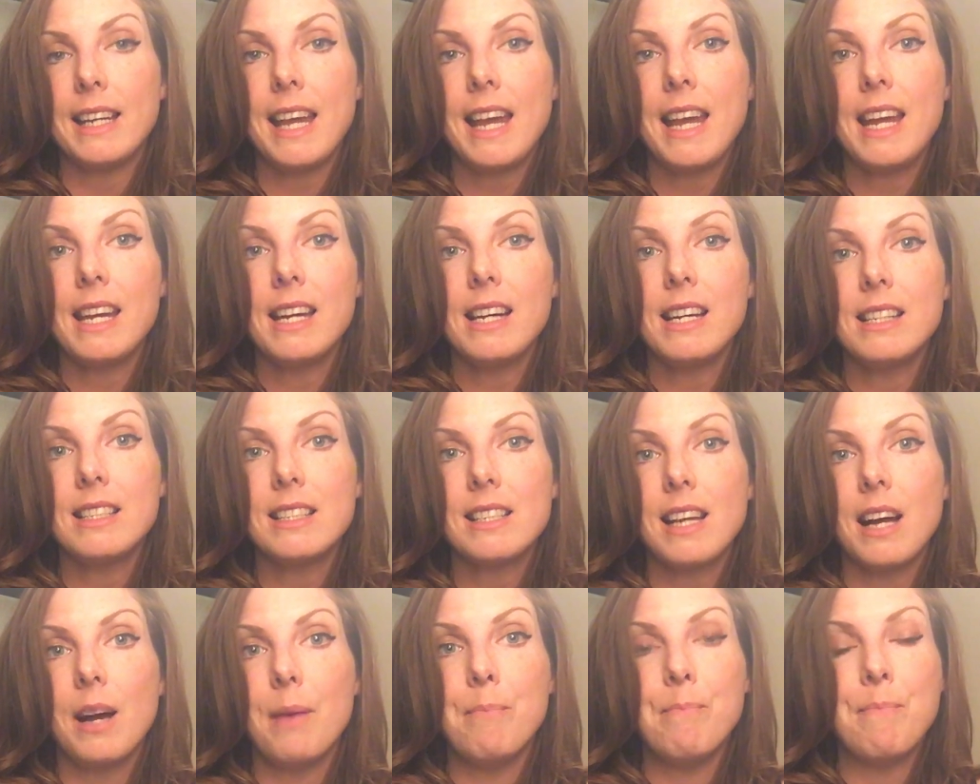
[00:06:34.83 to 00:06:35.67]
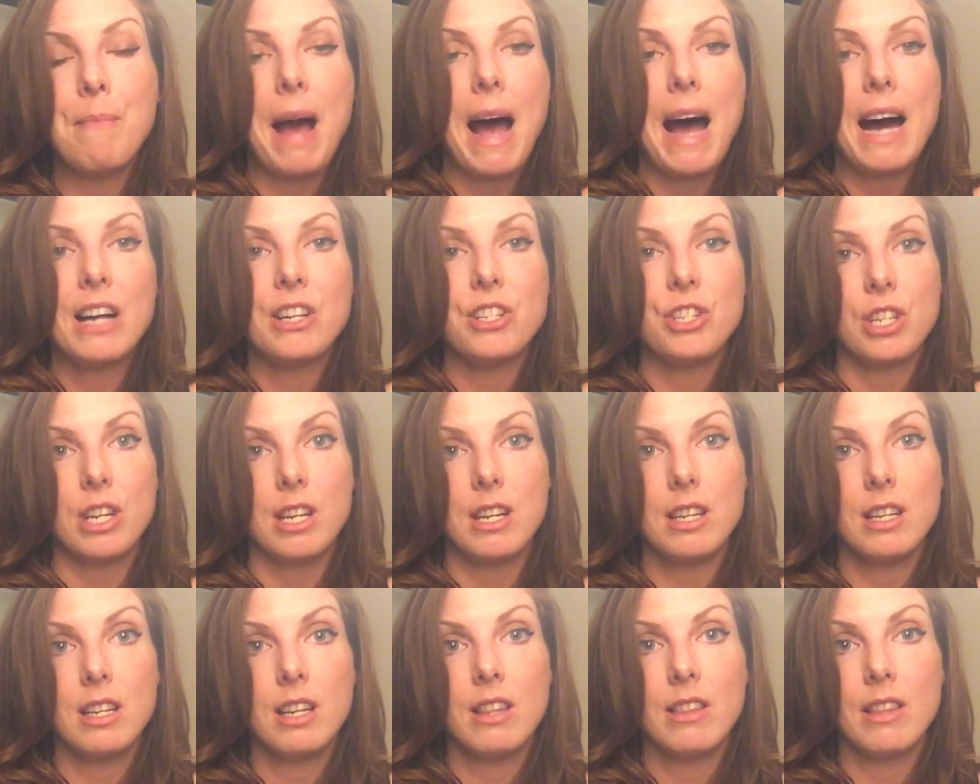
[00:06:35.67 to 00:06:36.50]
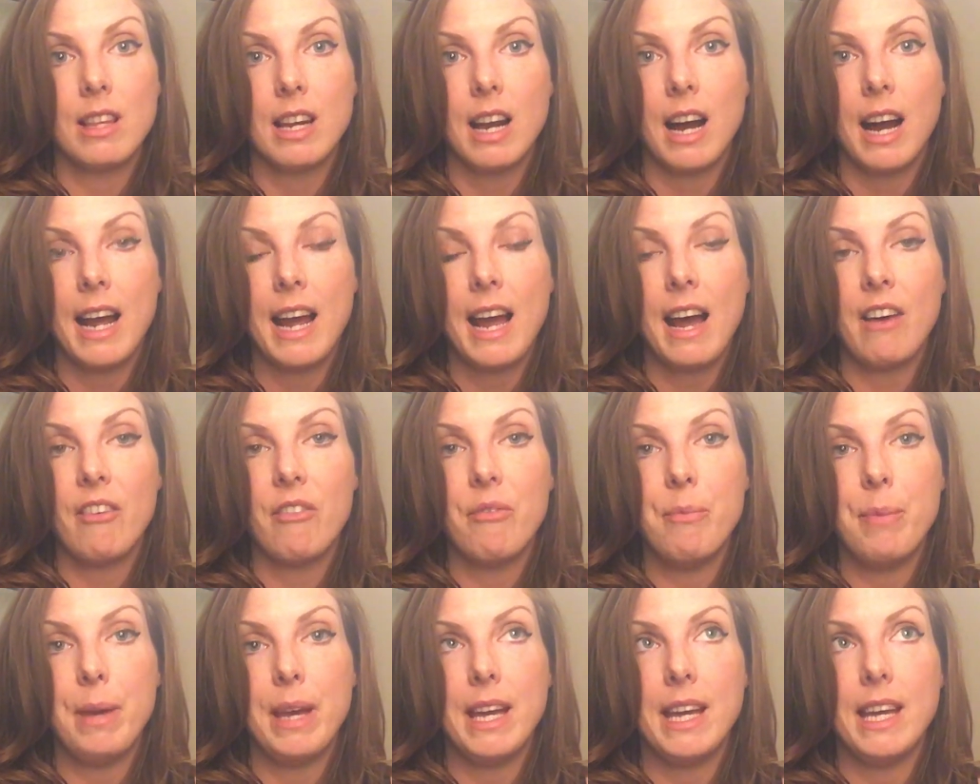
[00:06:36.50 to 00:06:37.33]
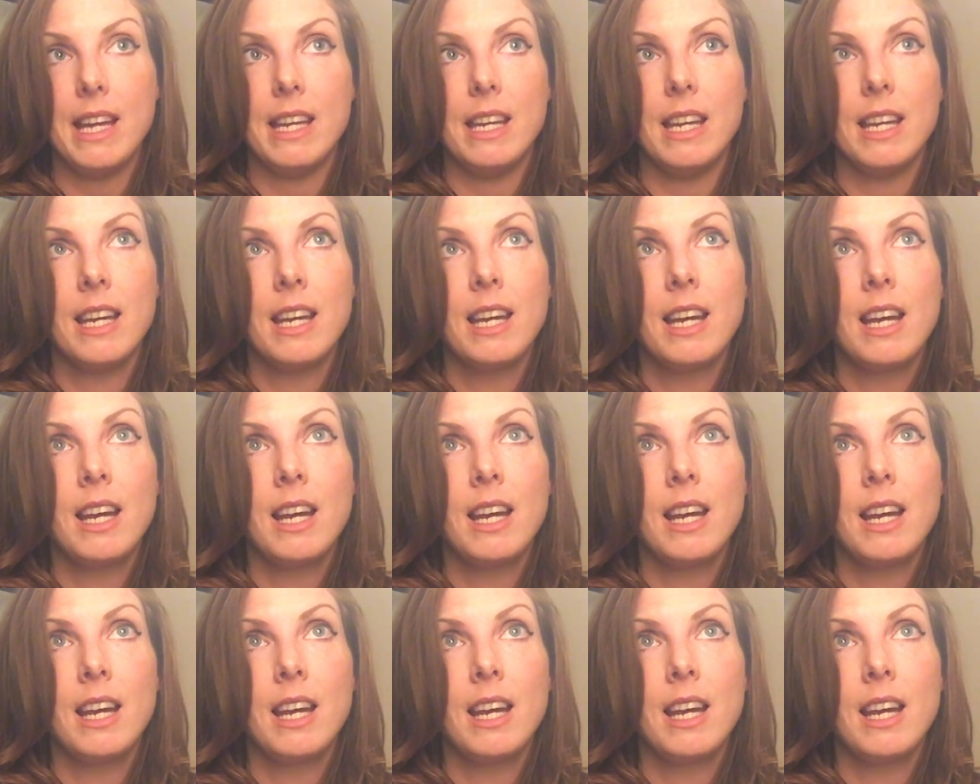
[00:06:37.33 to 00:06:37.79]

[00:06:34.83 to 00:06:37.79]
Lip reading: can't imagine that I have been